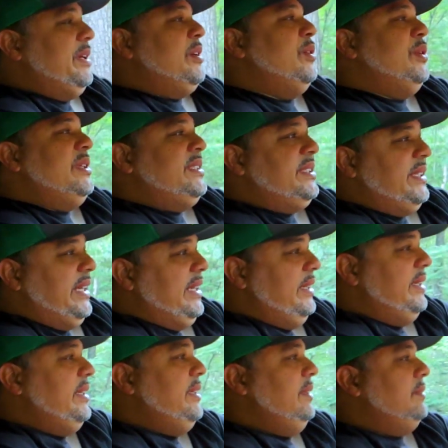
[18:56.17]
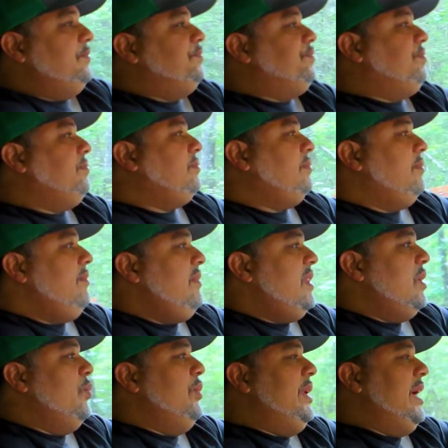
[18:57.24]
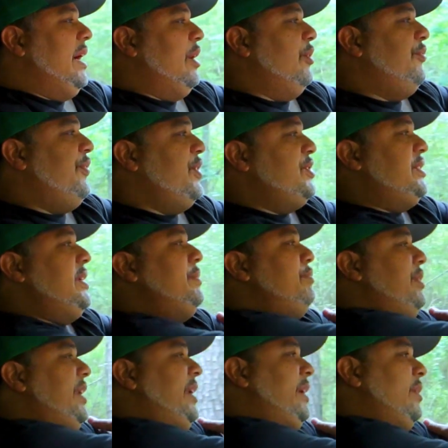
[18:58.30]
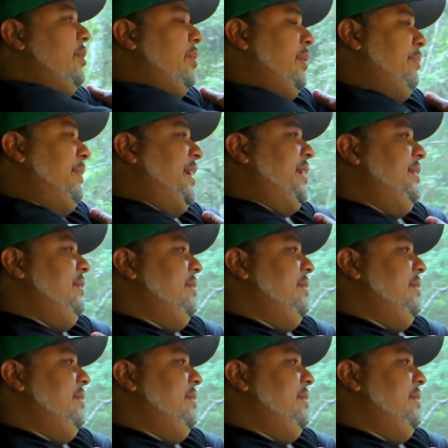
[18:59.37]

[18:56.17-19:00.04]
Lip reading: but coincidentally, we got our first inbreeding going, man.